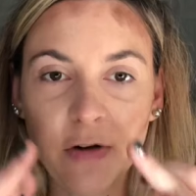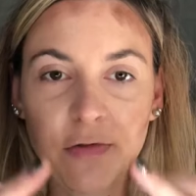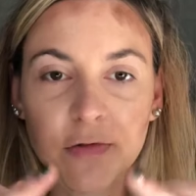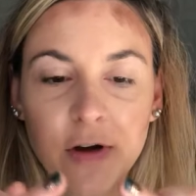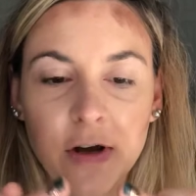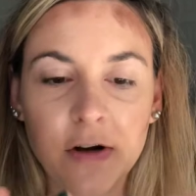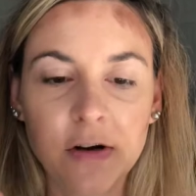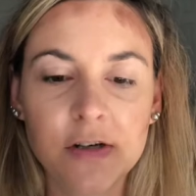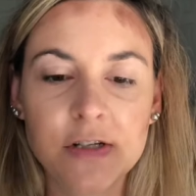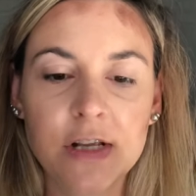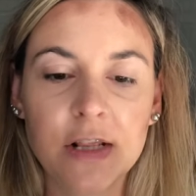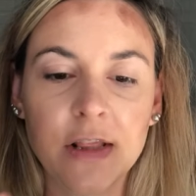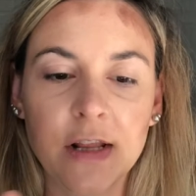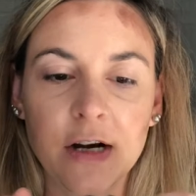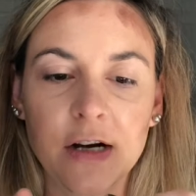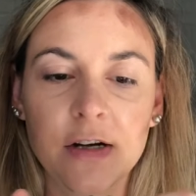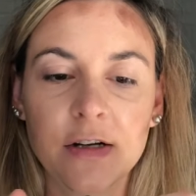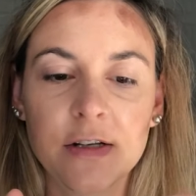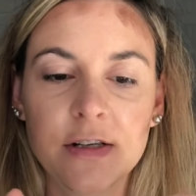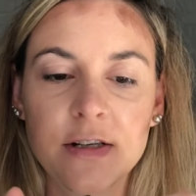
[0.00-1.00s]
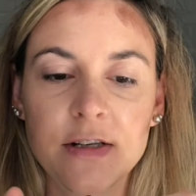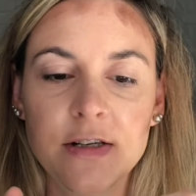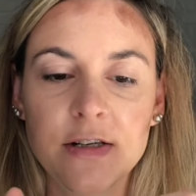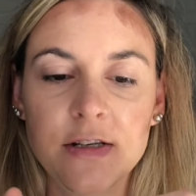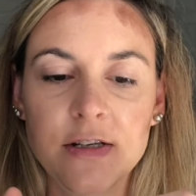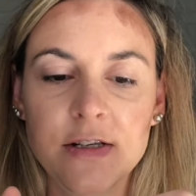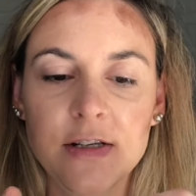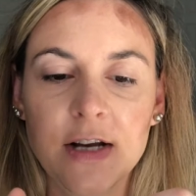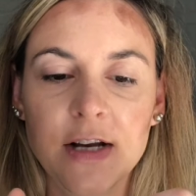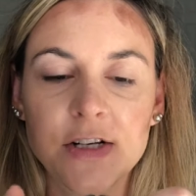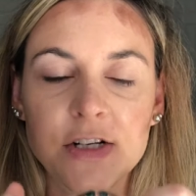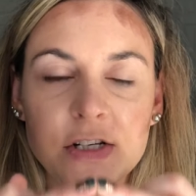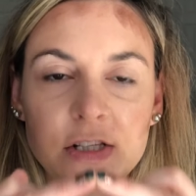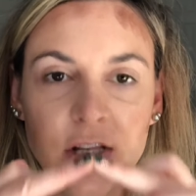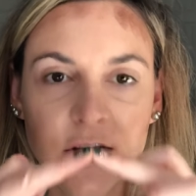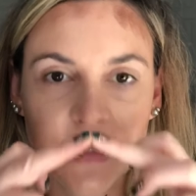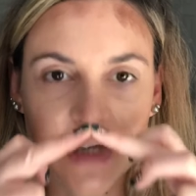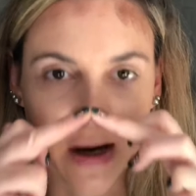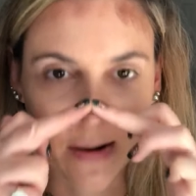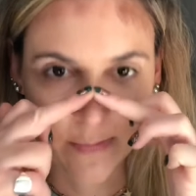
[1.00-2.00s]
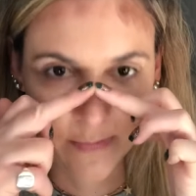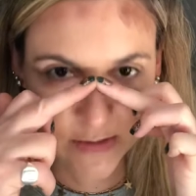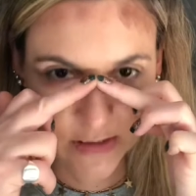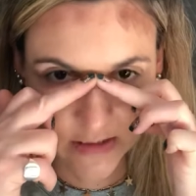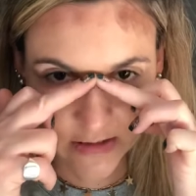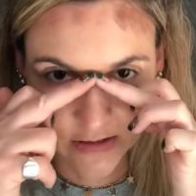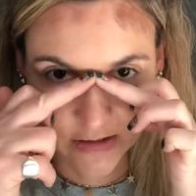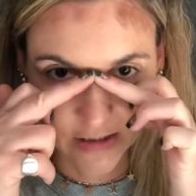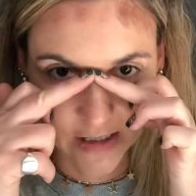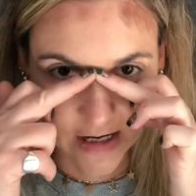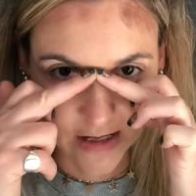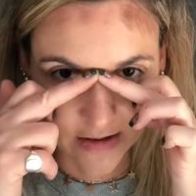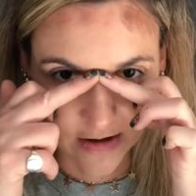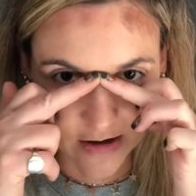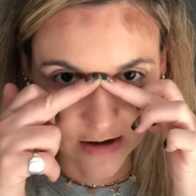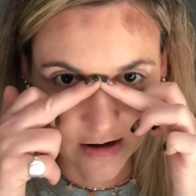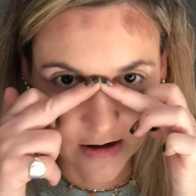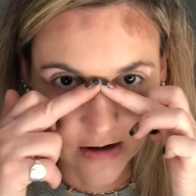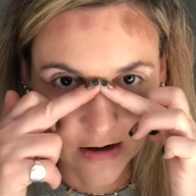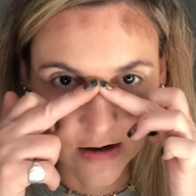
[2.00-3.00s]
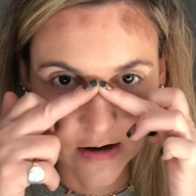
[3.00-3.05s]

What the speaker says: fingers in there, touch the tips together,